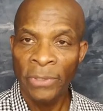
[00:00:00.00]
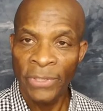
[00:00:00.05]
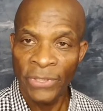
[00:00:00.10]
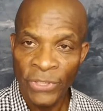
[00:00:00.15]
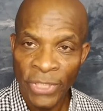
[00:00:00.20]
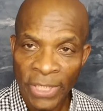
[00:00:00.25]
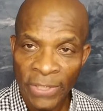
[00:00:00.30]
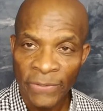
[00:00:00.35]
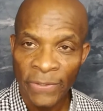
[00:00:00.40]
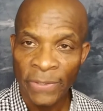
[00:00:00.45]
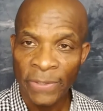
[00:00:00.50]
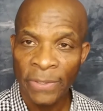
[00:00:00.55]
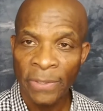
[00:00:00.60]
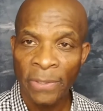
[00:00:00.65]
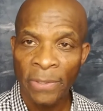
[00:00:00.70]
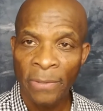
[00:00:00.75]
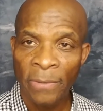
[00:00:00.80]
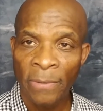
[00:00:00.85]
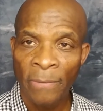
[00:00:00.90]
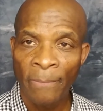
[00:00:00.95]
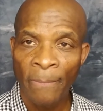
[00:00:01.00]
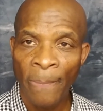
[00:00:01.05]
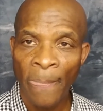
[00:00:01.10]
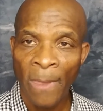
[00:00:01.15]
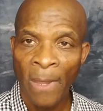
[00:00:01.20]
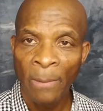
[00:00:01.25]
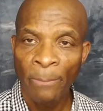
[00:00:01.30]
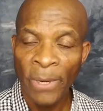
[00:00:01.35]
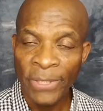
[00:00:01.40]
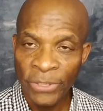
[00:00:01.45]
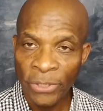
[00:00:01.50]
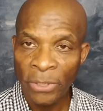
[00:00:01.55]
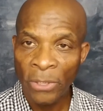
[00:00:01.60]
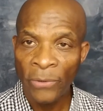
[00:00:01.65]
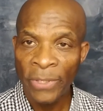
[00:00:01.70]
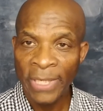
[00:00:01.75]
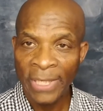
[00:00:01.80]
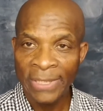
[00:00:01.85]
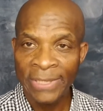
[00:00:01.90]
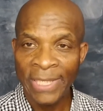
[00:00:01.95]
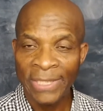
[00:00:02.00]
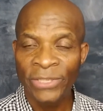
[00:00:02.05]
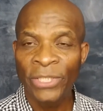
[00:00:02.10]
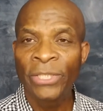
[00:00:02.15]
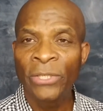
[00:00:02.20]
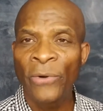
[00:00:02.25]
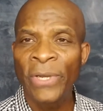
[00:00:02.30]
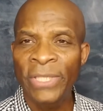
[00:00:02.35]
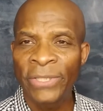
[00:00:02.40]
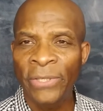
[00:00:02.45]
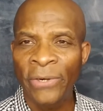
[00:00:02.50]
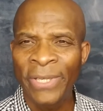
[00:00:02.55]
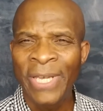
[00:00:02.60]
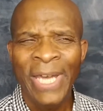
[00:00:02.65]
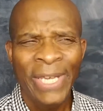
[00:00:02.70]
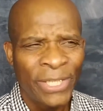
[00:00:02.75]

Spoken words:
Jesus. But you know he exists. You know he's there.